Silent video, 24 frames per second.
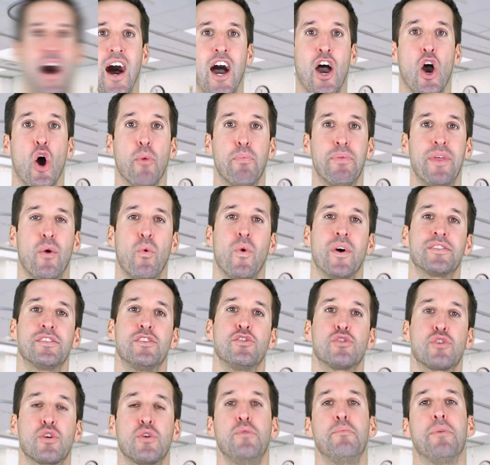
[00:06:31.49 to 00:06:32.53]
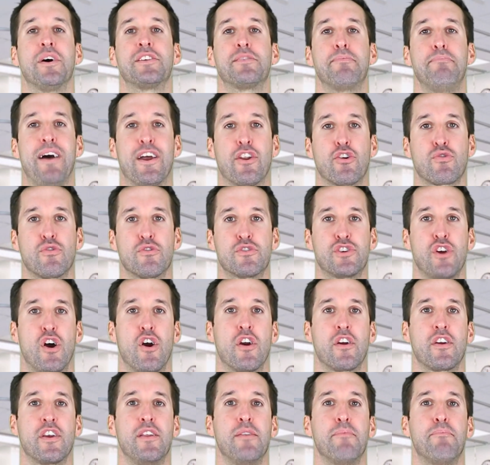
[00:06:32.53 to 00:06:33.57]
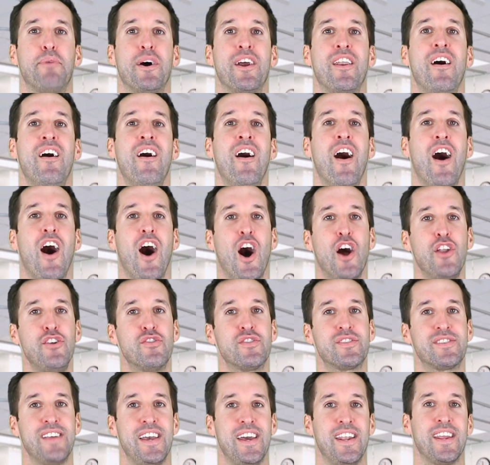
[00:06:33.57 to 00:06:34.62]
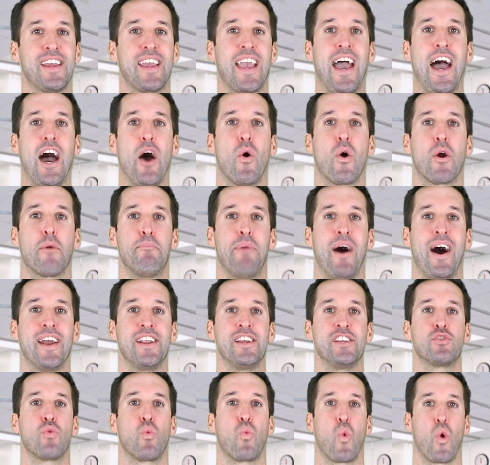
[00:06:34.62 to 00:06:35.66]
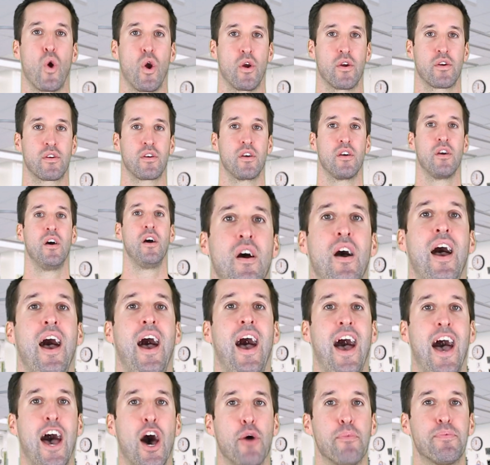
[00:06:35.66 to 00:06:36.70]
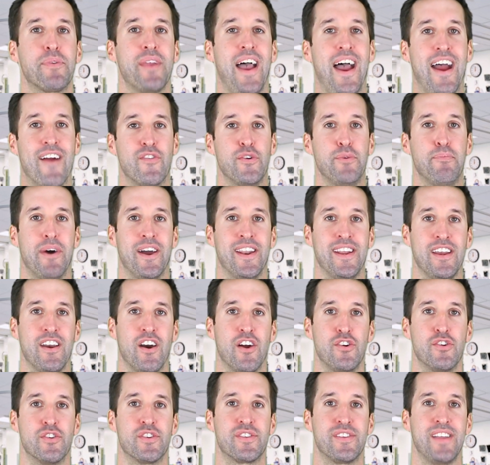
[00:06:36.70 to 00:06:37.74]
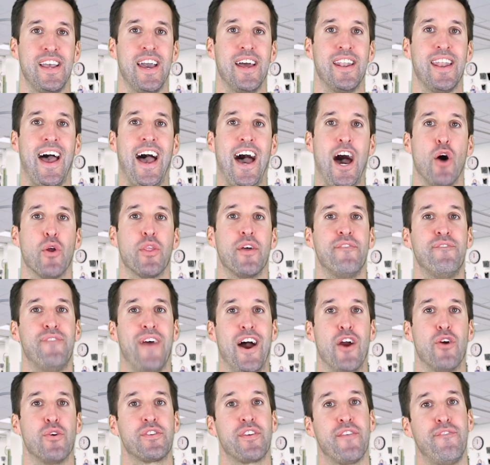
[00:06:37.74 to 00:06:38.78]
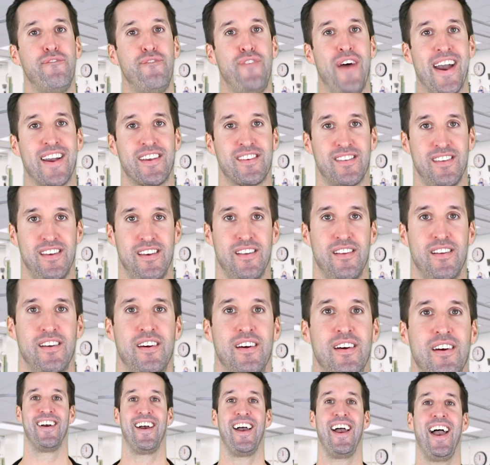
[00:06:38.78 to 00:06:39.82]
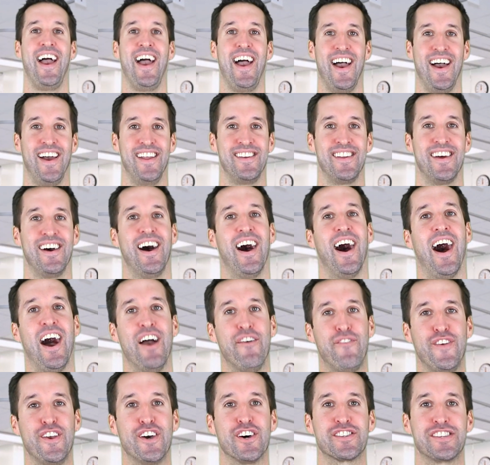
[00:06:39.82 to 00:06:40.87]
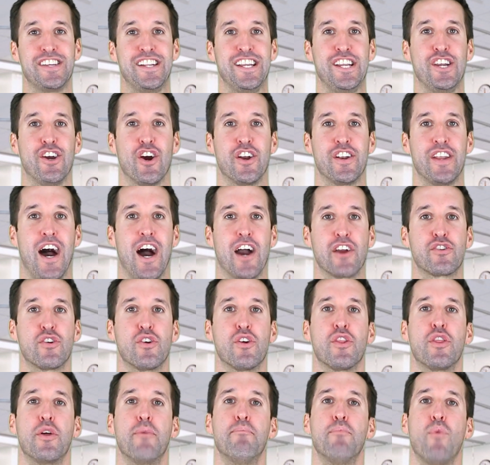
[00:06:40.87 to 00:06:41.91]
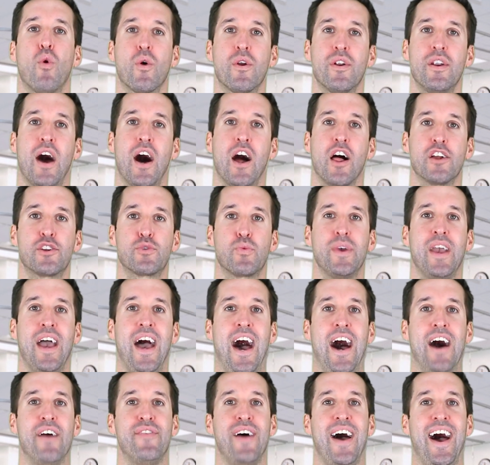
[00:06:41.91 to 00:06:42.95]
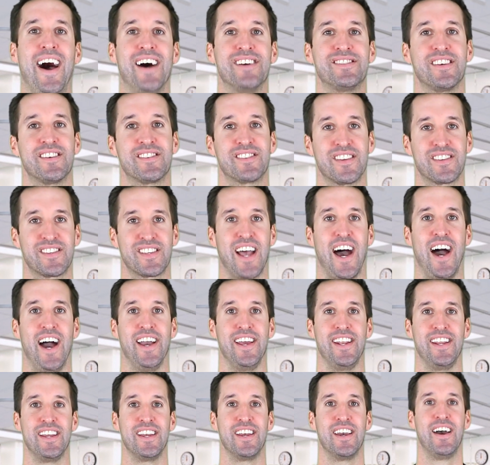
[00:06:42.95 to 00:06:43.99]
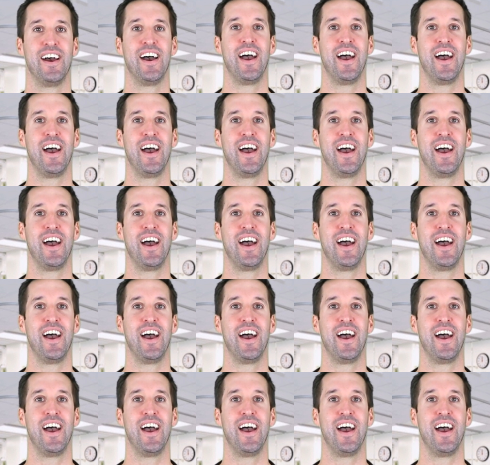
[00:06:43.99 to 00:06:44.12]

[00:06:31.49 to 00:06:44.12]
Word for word: I hope that wasn't too much medical jargon, but understanding how our bodies work helps everybody understand how the virus affects it. And I feel as an ER doctor, the more knowledge we have as a society,